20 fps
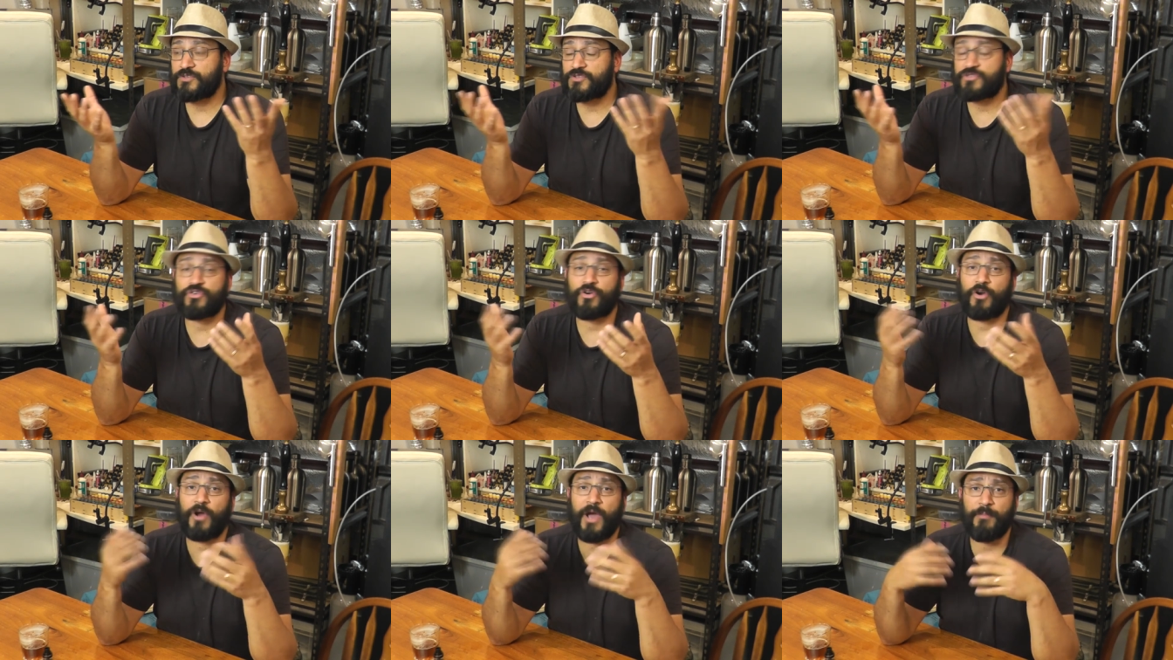
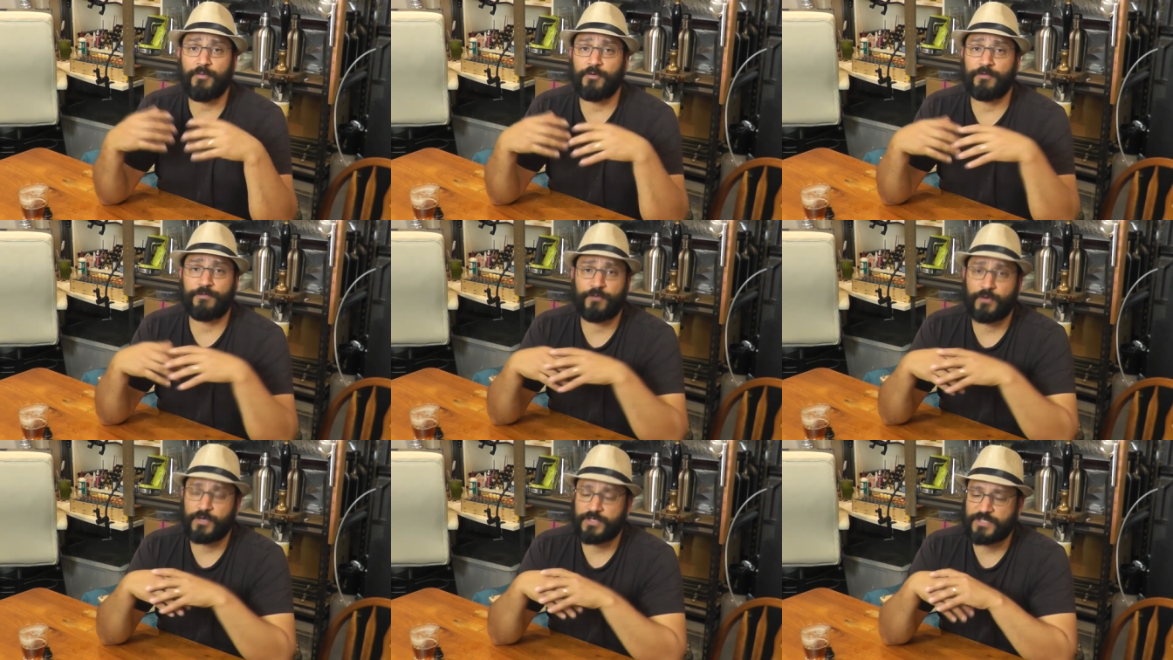
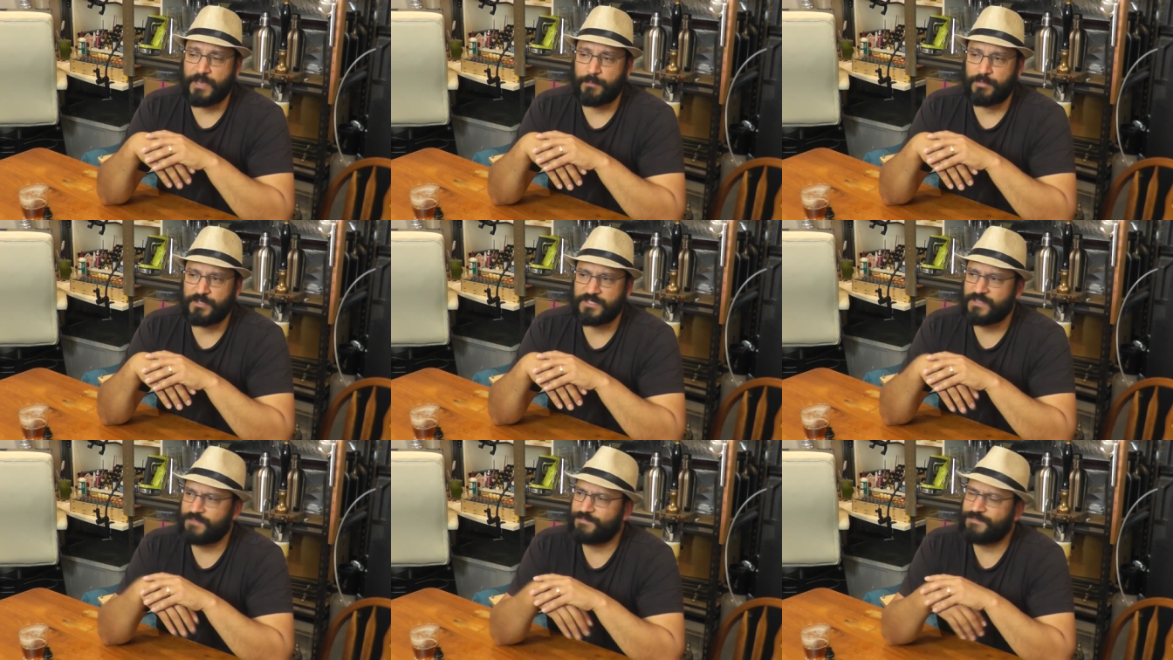Tribal, for
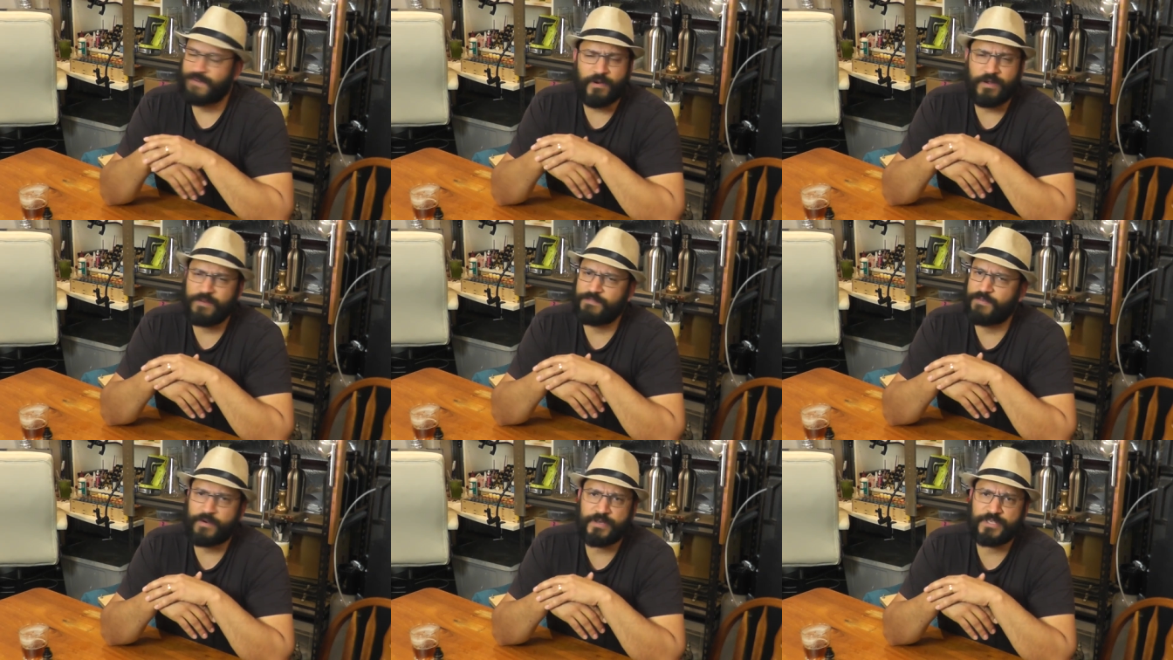example, is a
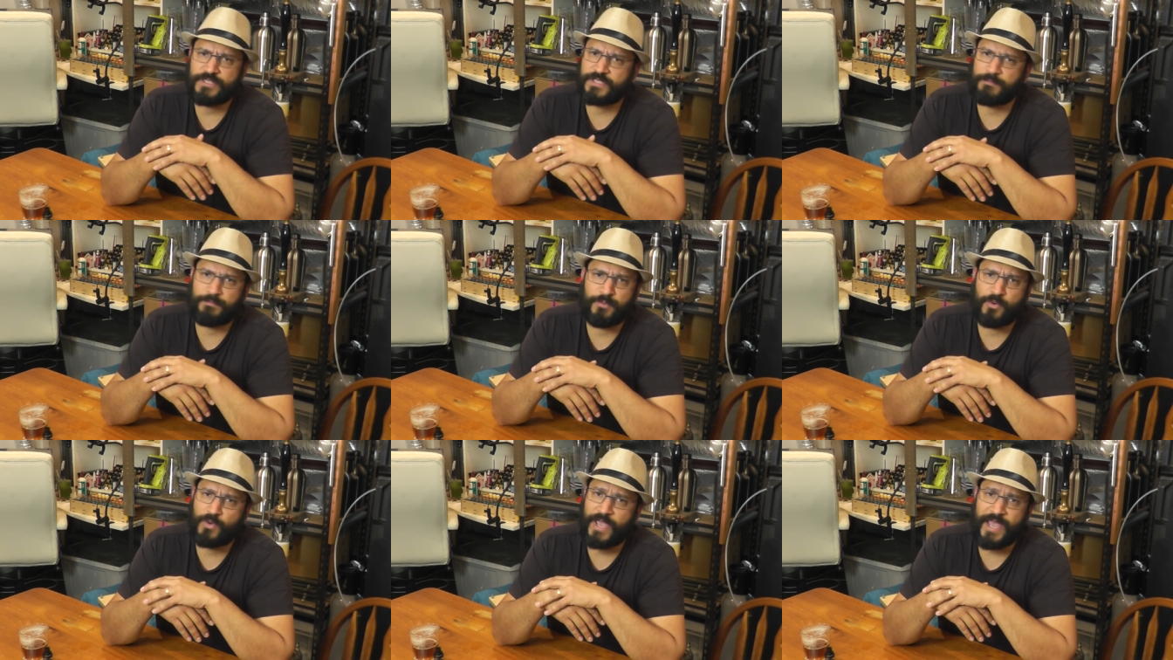very, very
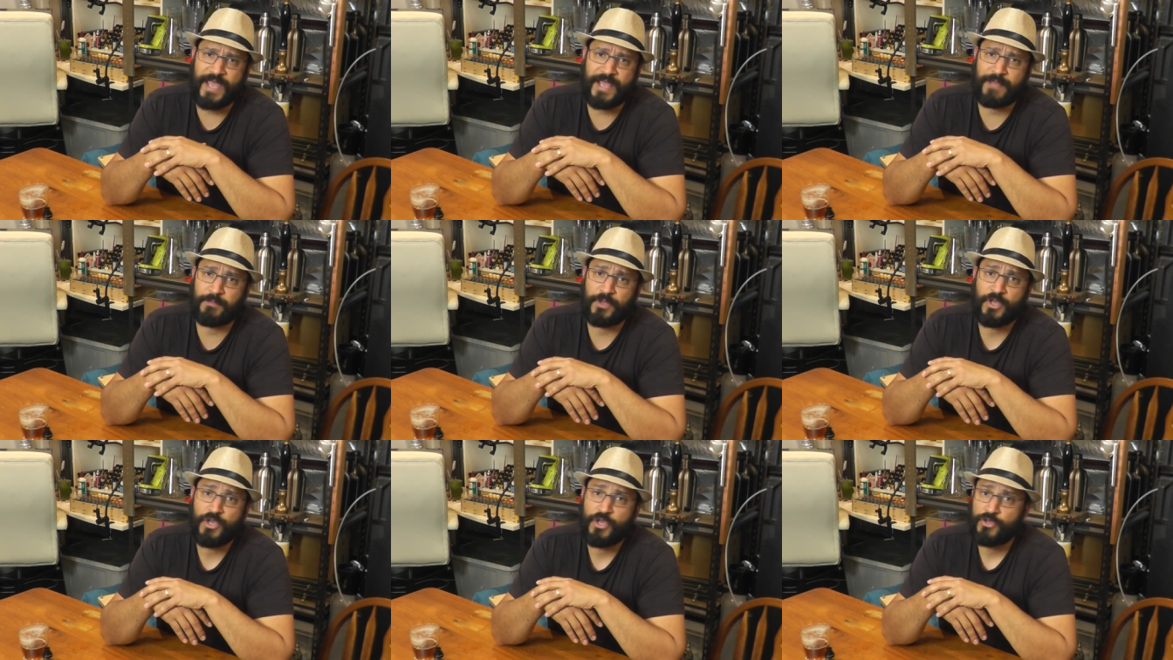simple
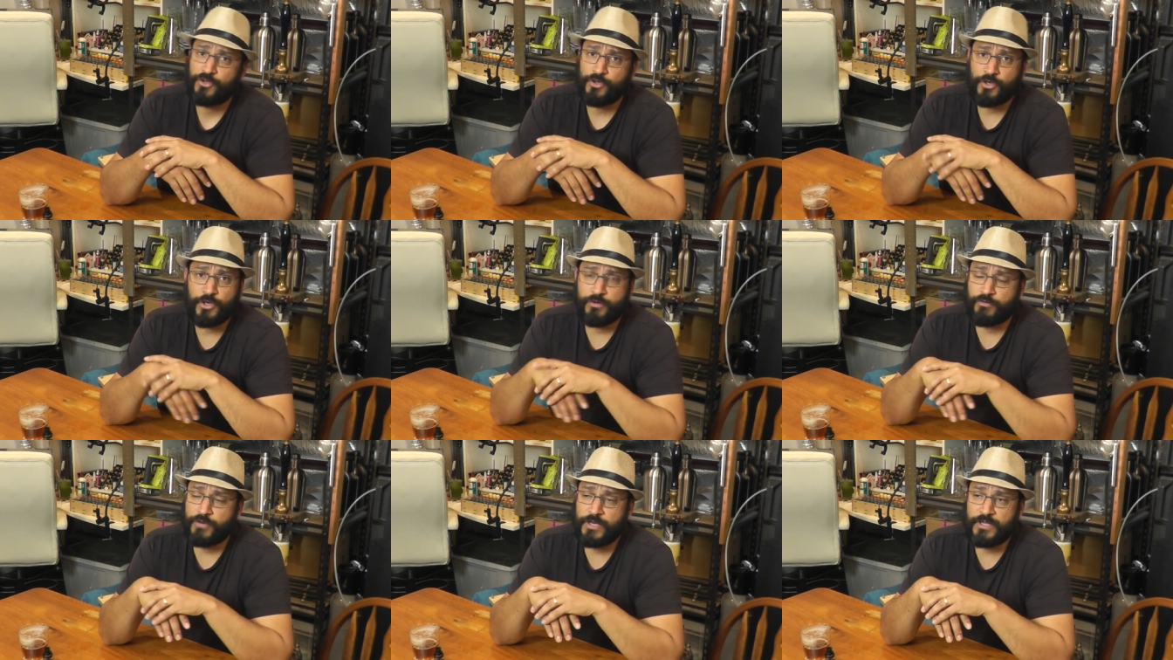game.
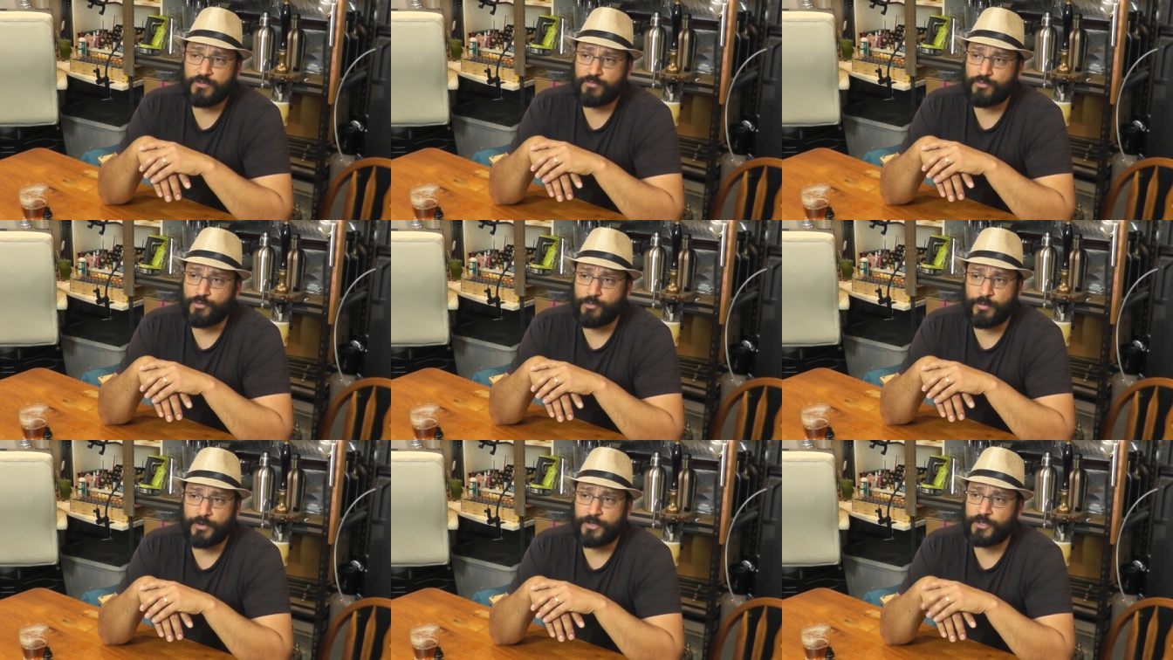You can read the
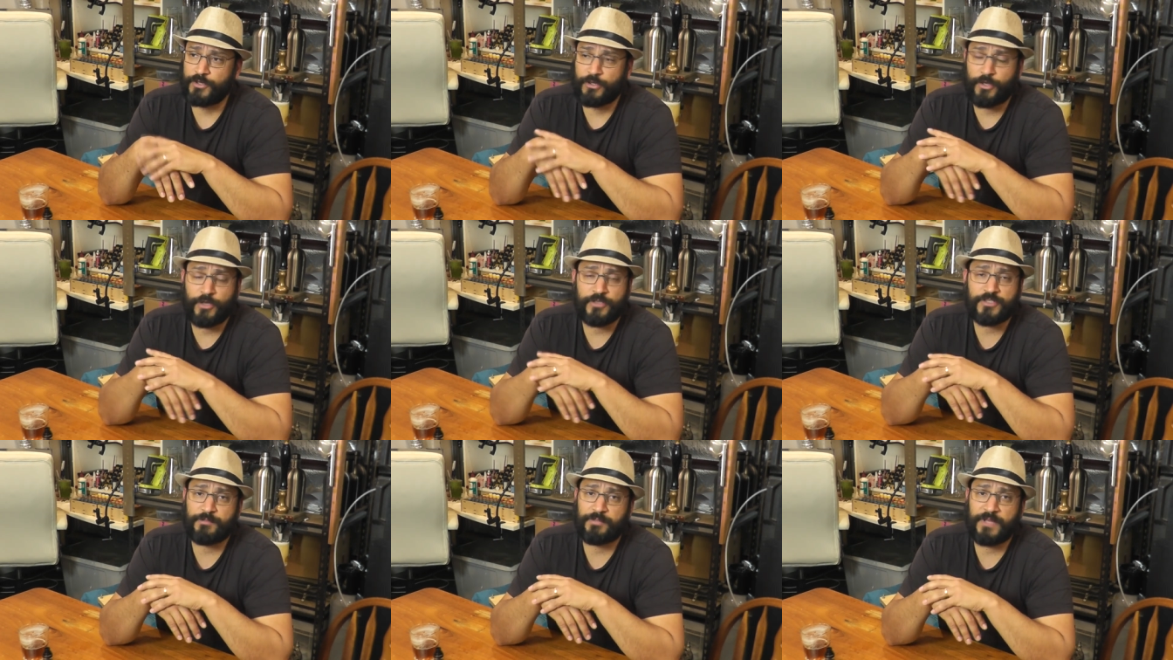rulebook and
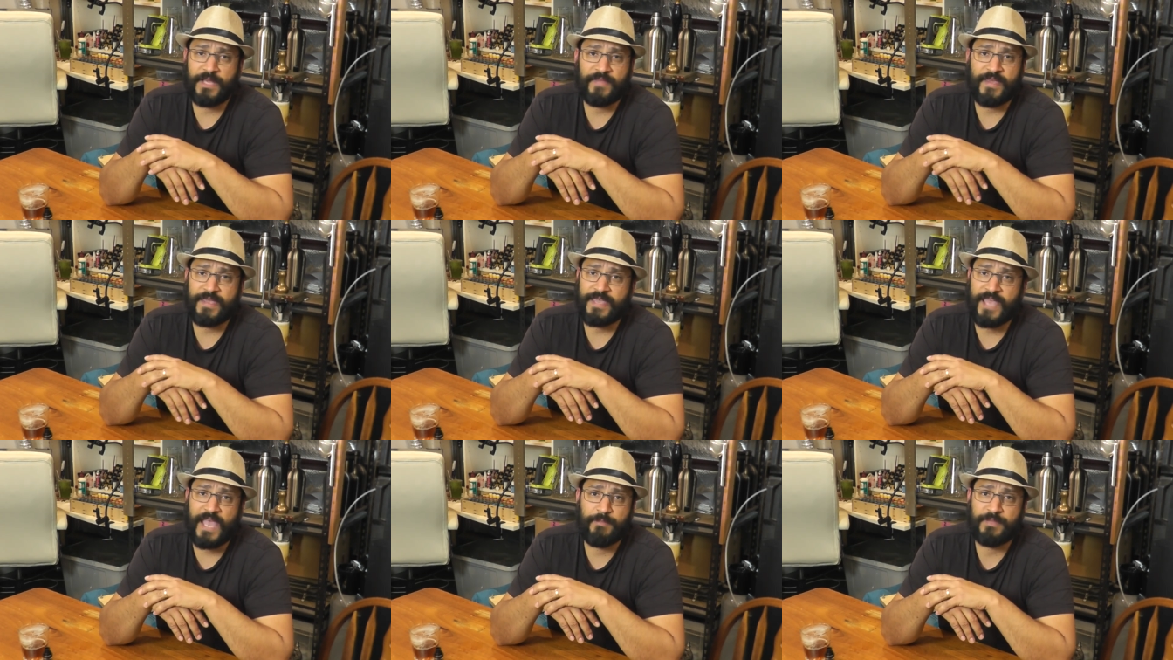learn to play
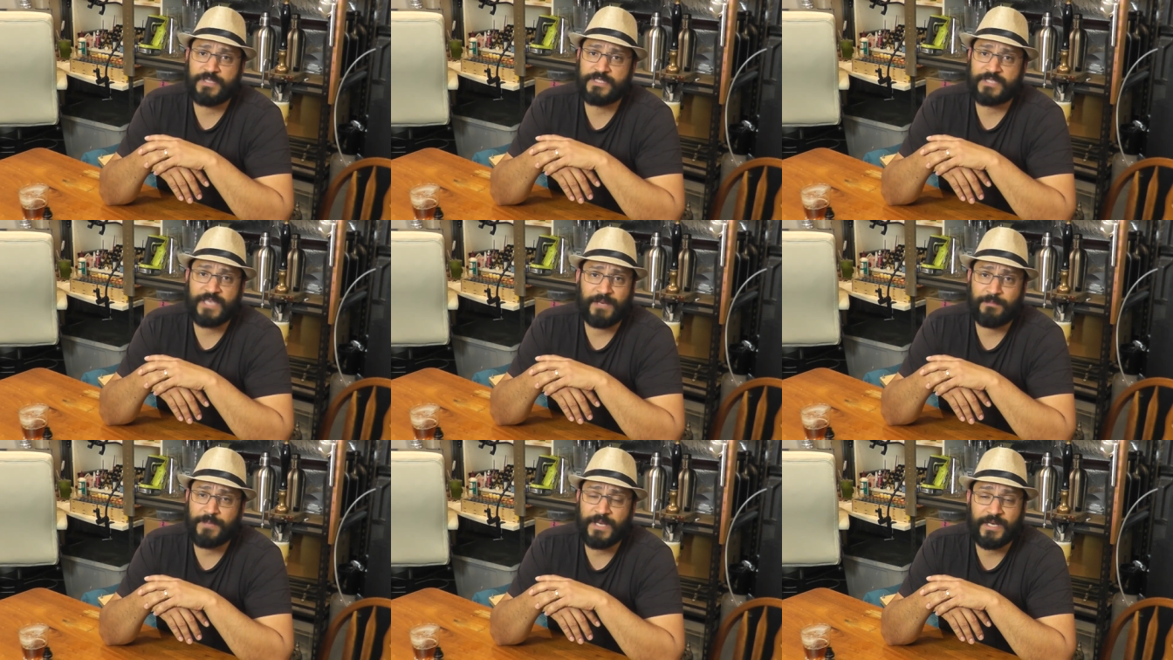that game in
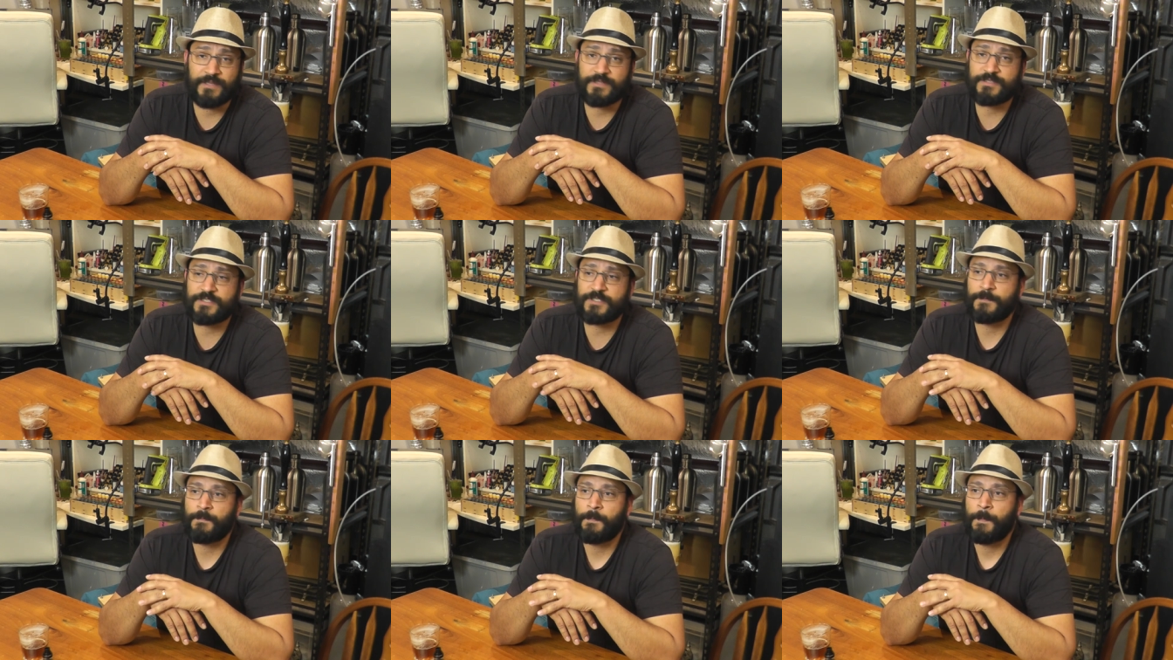10
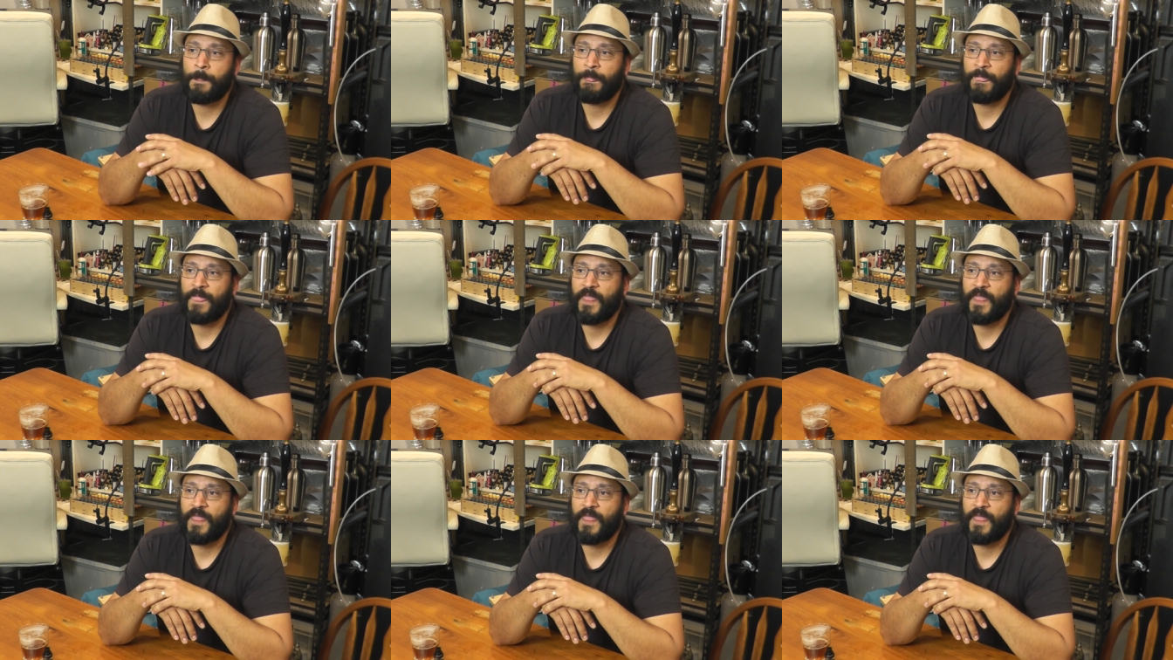minutes.